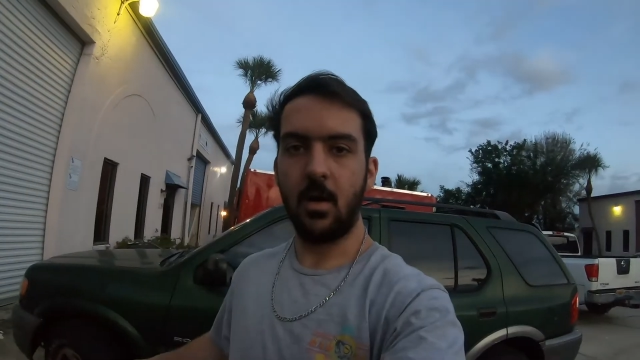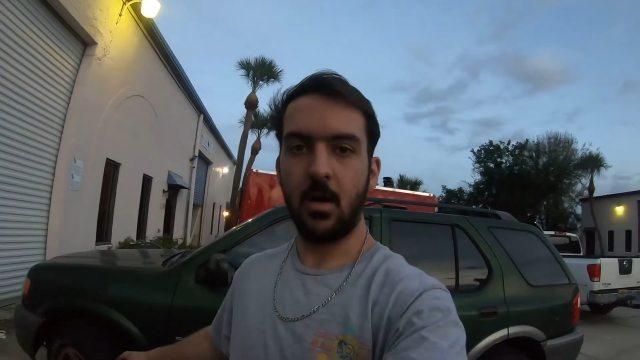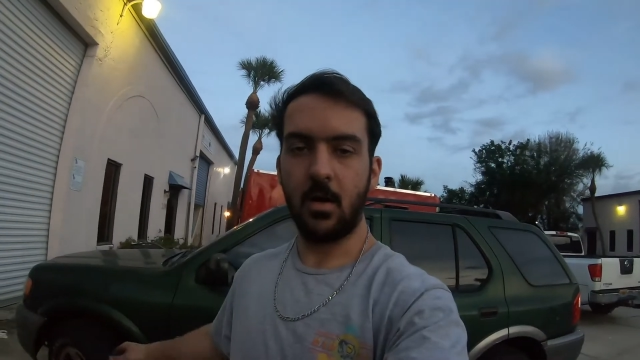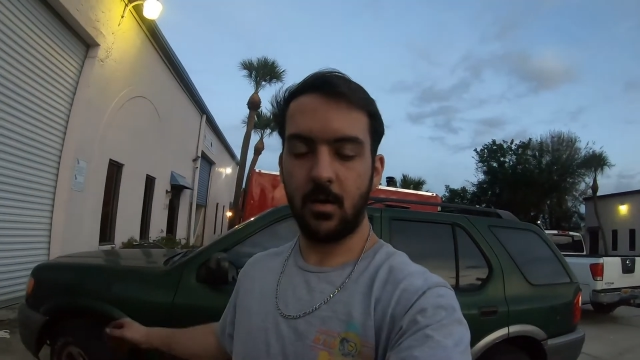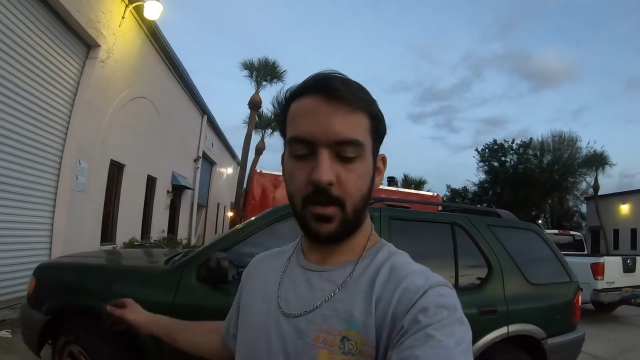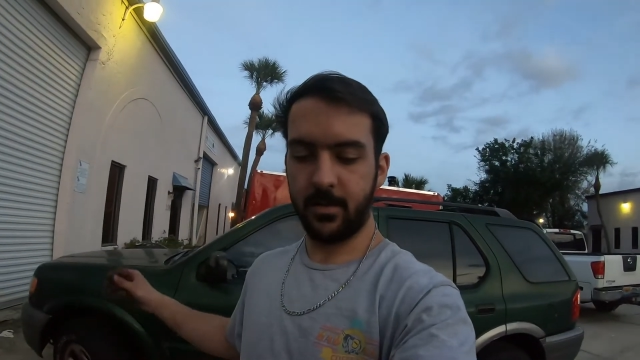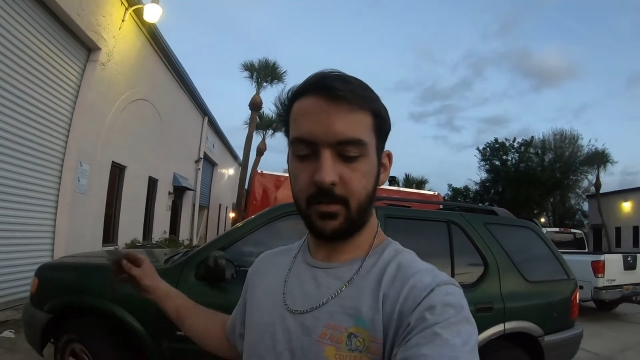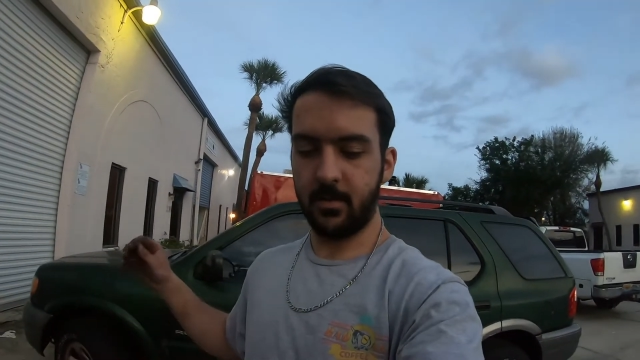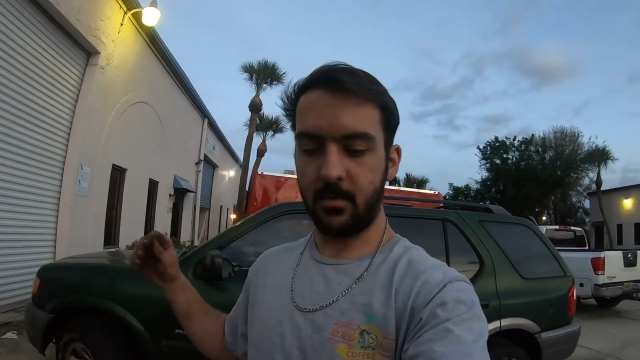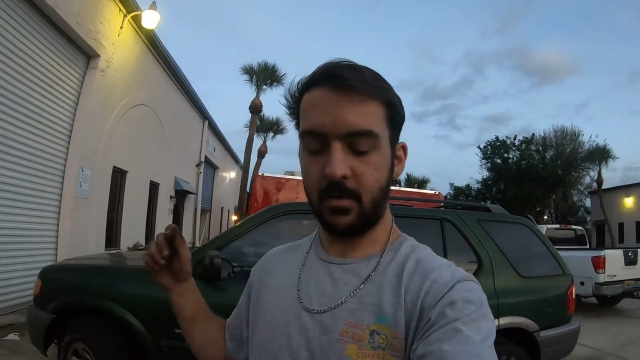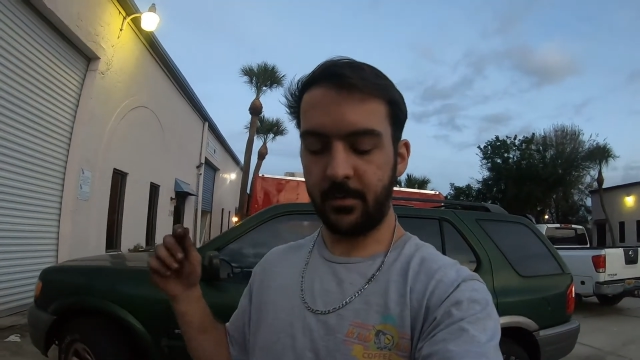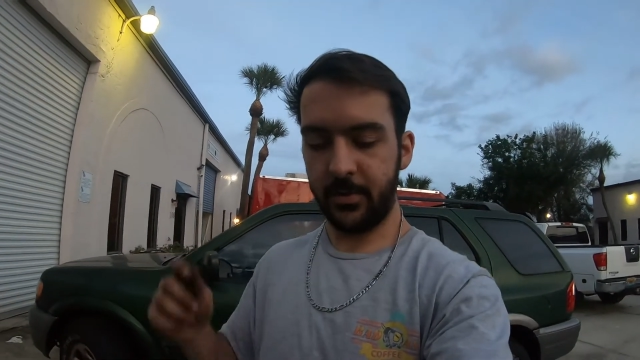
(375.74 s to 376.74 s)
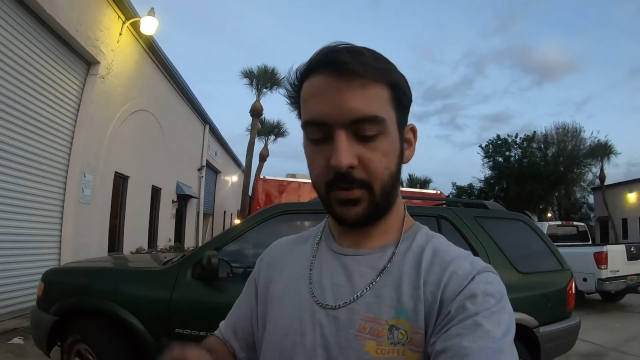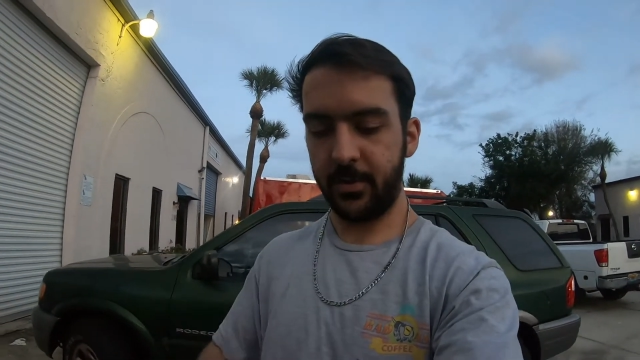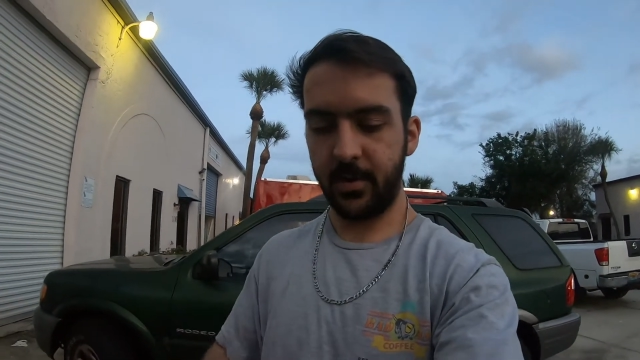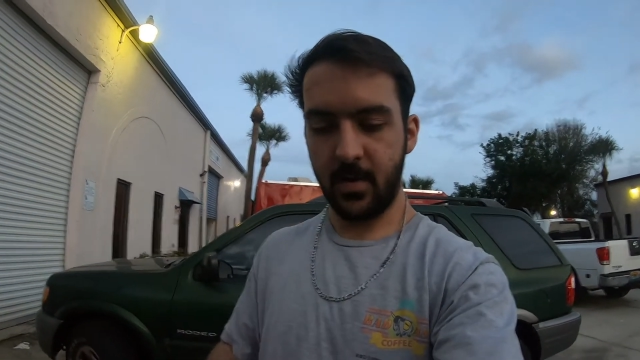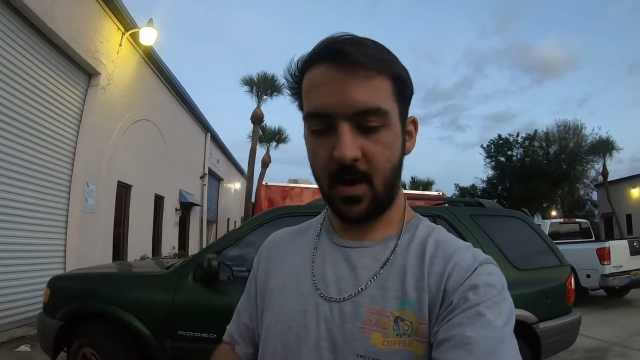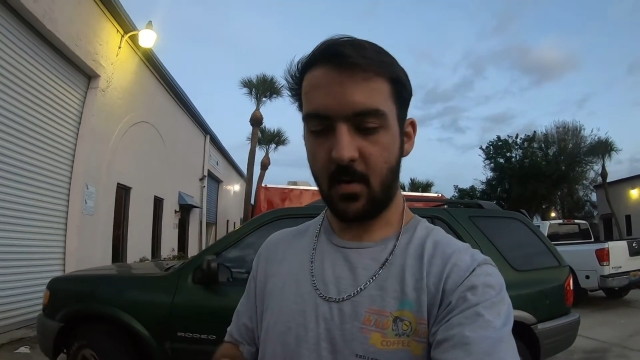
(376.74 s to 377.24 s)
Alright, so I'm going to show
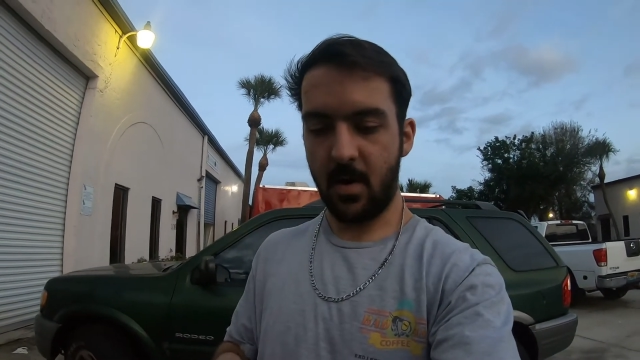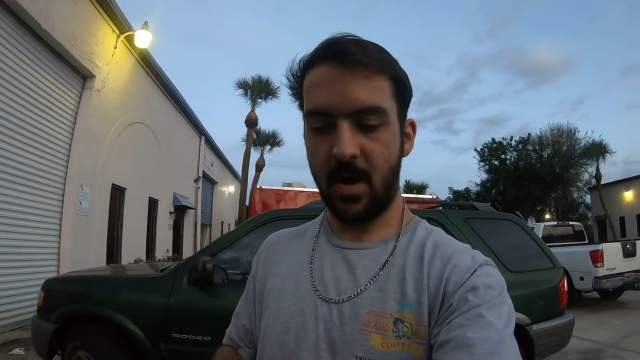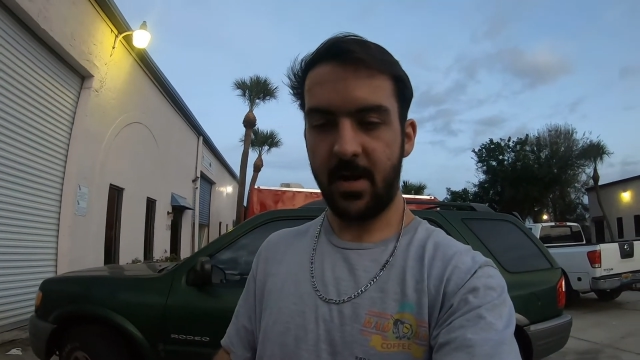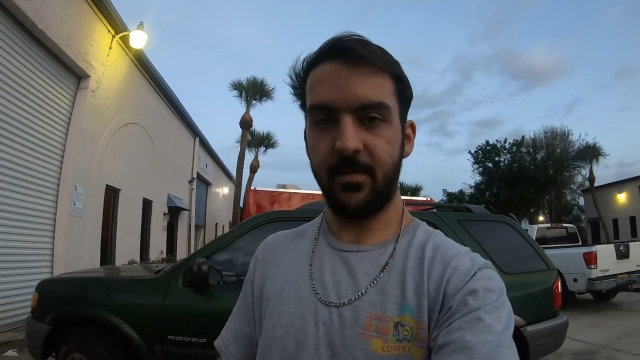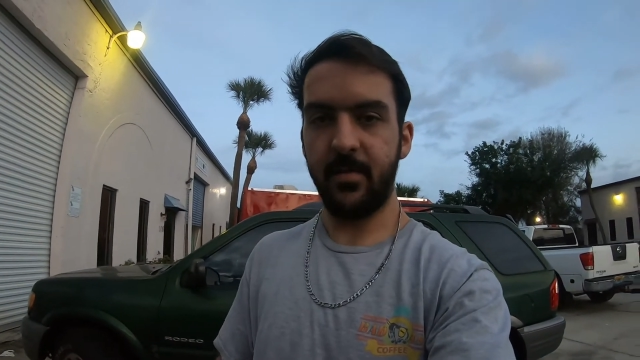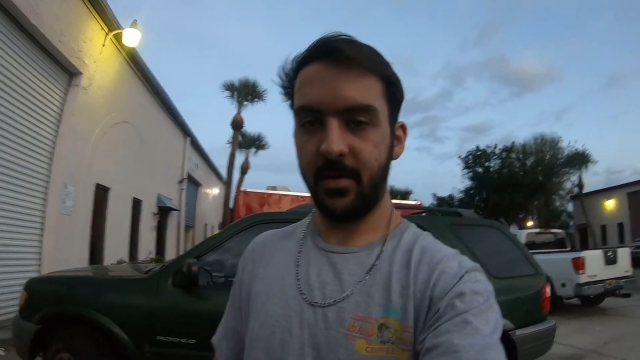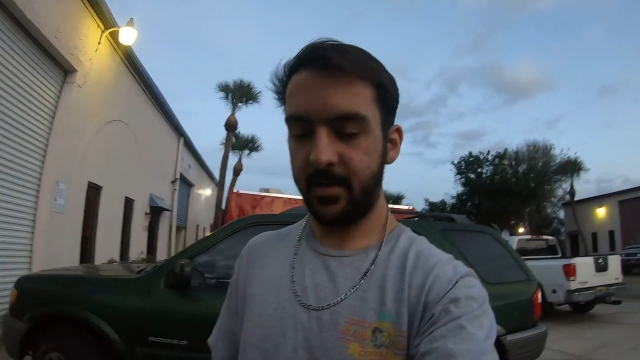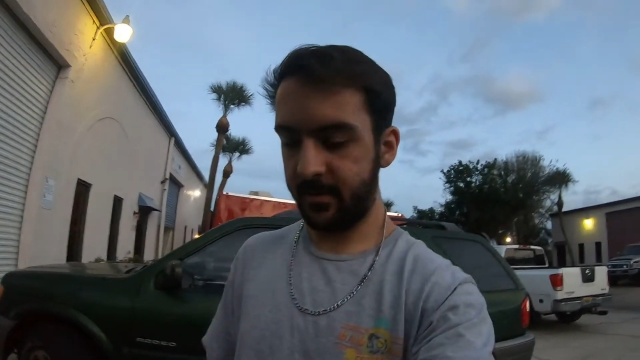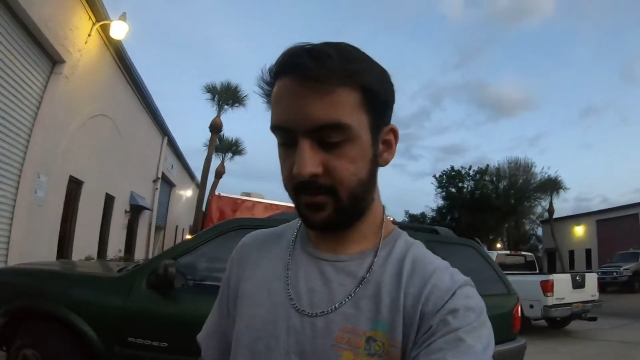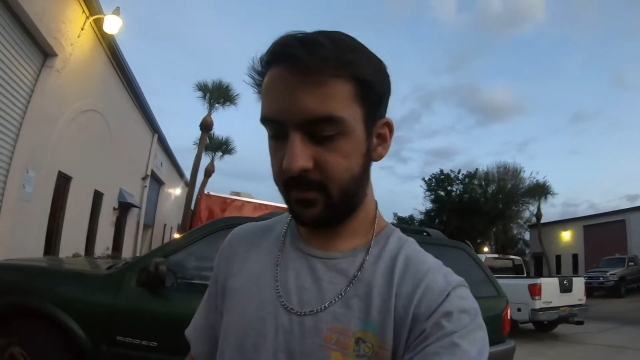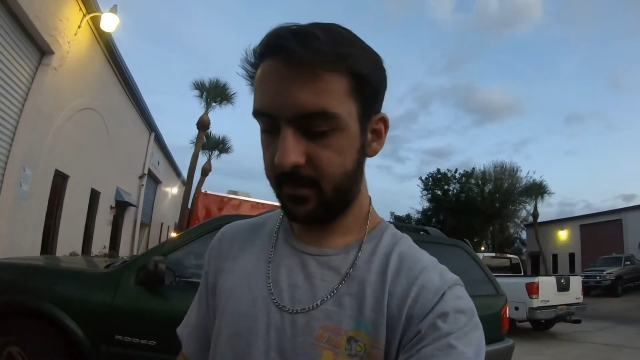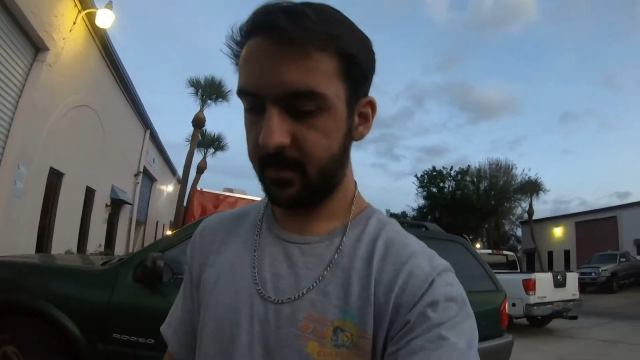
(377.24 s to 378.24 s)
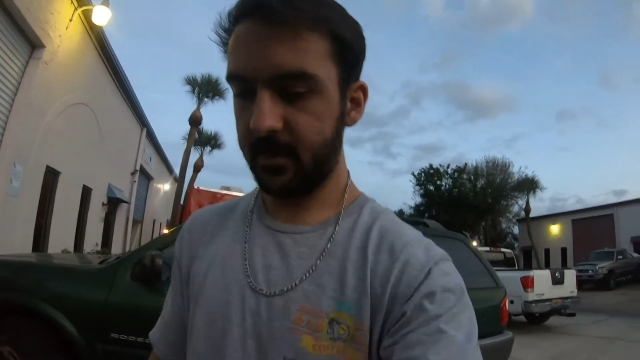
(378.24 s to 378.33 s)
you how I bleed them.